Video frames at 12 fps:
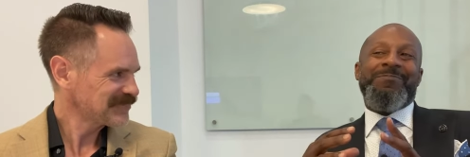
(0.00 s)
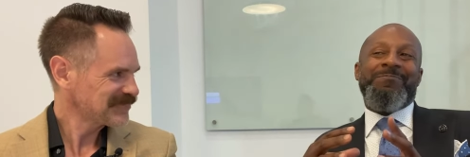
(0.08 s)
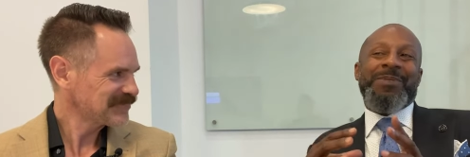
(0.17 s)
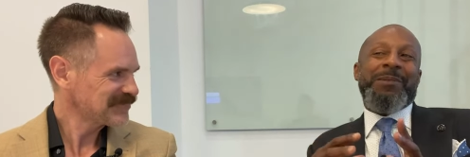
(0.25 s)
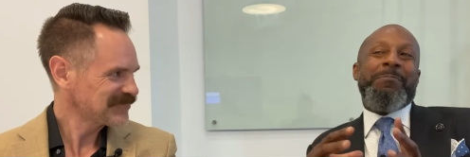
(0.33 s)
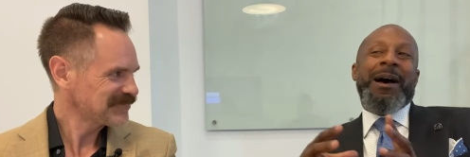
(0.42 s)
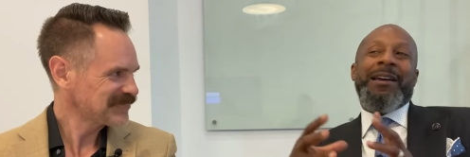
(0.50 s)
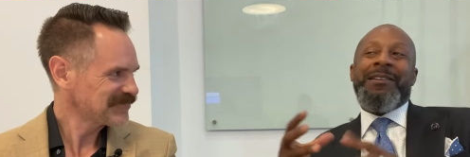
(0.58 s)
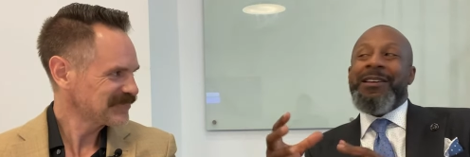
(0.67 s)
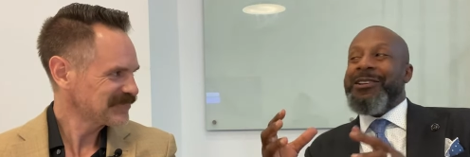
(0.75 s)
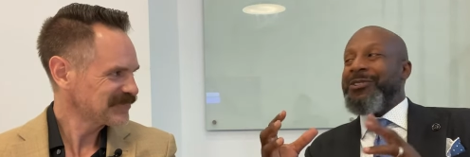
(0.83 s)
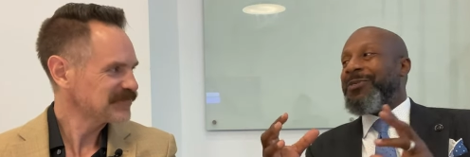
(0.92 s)
Speaker 1: been my
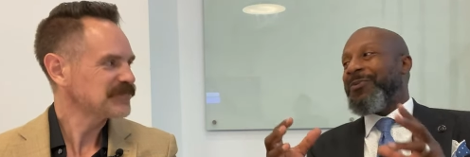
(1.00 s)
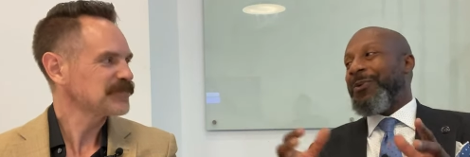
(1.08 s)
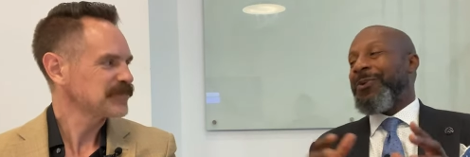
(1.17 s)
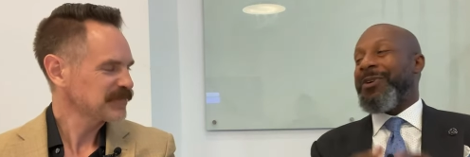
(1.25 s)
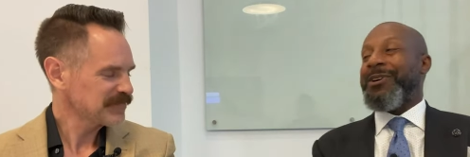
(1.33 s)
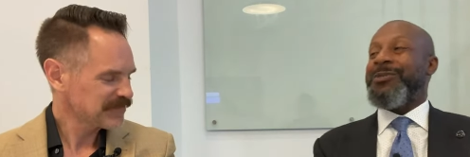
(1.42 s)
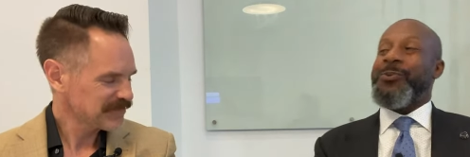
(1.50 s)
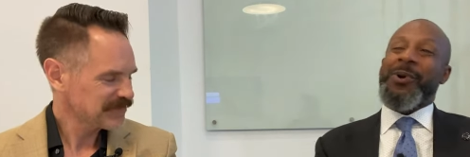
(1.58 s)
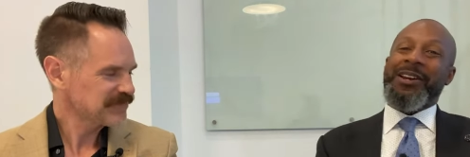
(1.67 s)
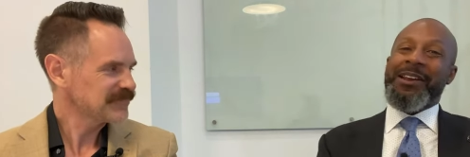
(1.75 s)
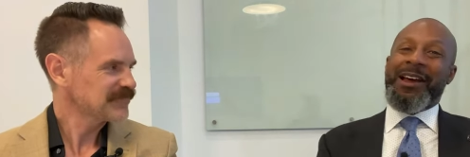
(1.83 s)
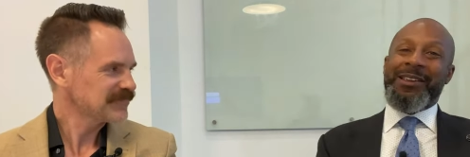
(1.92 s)
niche for the
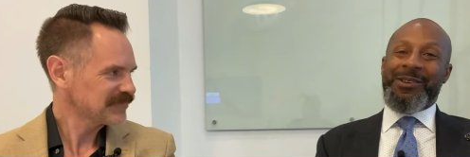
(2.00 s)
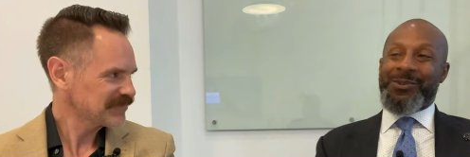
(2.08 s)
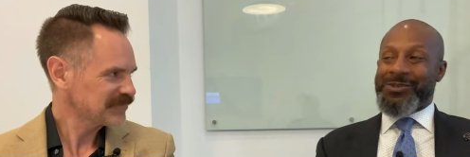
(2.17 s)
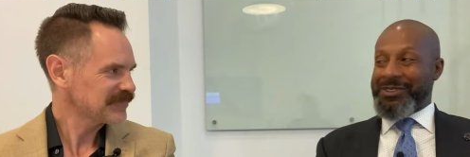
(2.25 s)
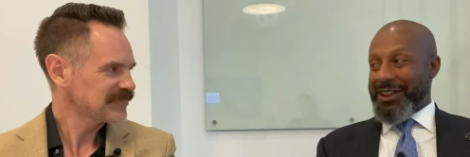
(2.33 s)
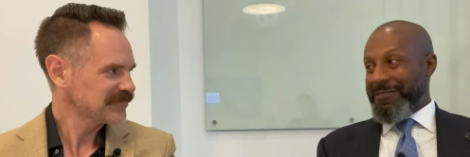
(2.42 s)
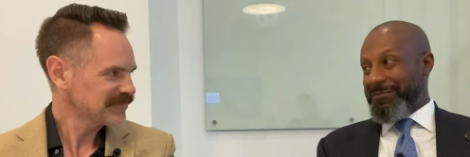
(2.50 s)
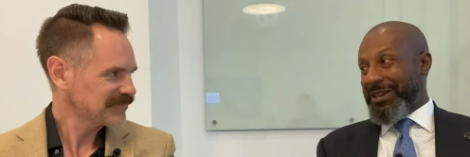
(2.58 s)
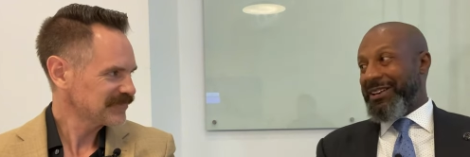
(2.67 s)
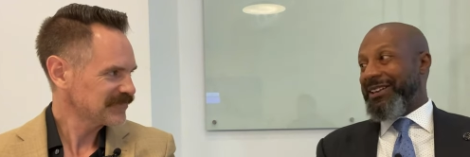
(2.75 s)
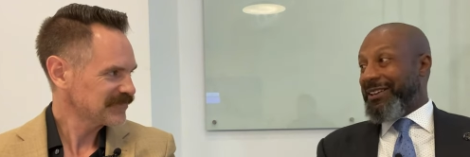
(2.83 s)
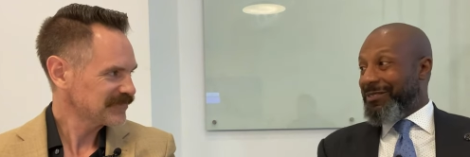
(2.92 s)
29 years that I've
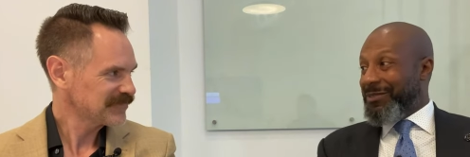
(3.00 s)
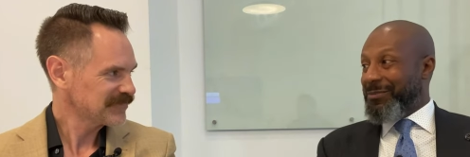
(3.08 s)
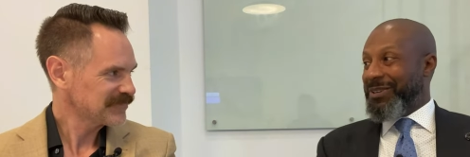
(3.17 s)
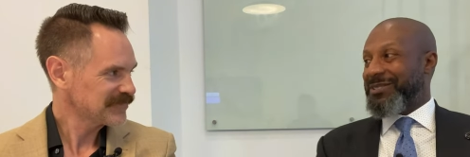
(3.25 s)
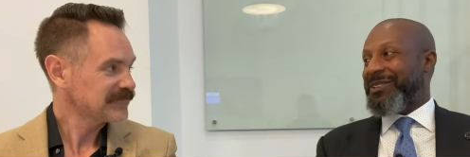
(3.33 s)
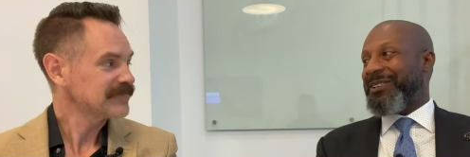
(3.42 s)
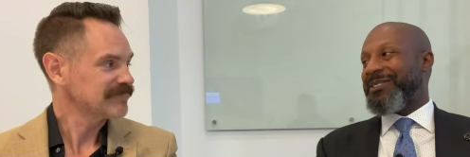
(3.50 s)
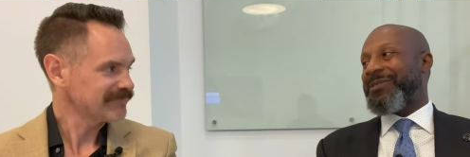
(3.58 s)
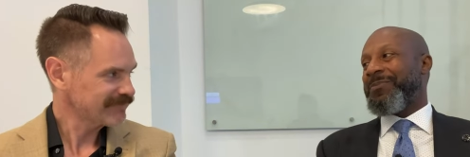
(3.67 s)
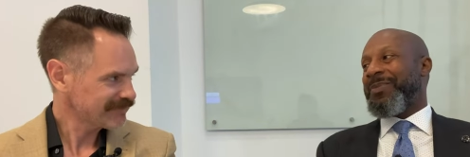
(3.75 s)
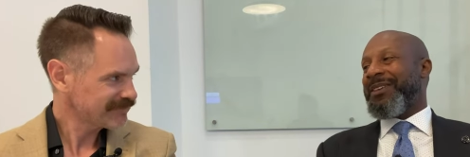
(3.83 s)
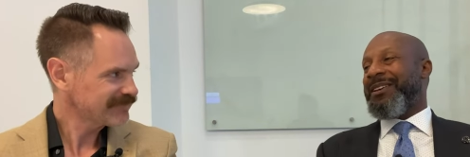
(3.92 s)
been in the business.